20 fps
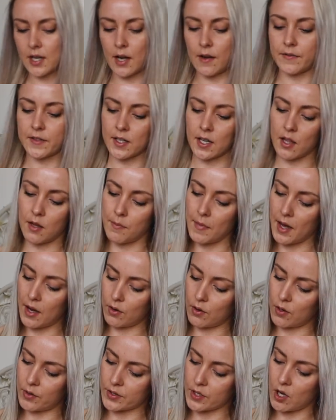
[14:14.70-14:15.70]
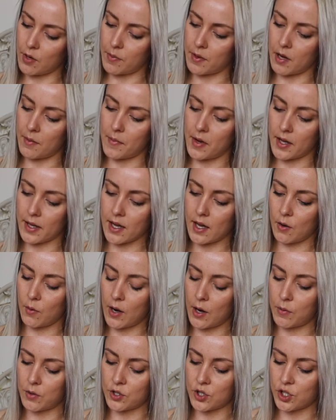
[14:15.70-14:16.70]
gonna have to get them out. I was hoping I might get
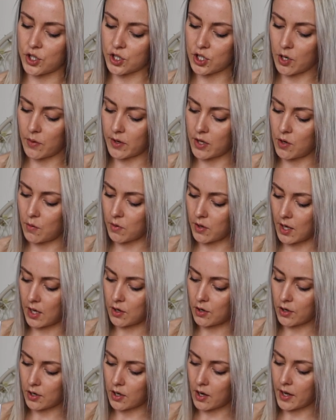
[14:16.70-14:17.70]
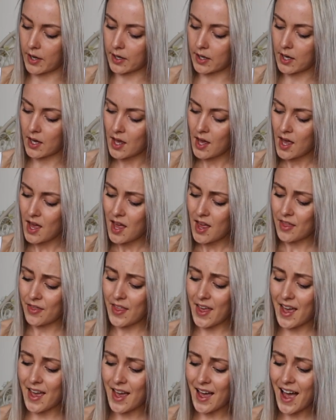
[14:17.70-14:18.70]
away with just showing you what they look like.
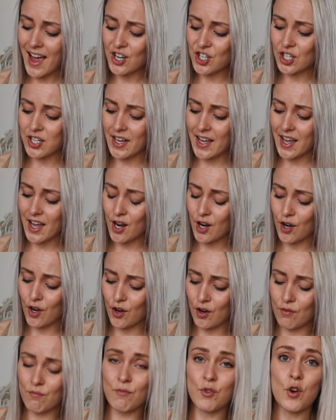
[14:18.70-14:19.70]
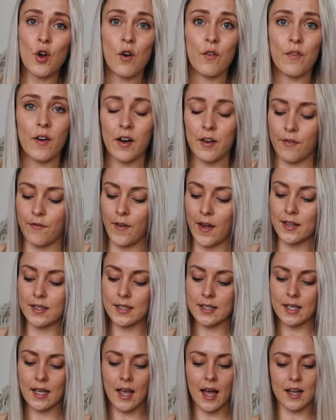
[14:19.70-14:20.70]
They're actually not very
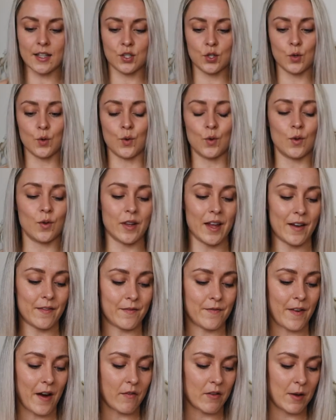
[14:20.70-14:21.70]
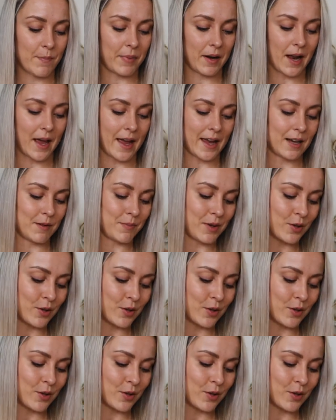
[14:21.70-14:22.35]
fancy at all. They're very plain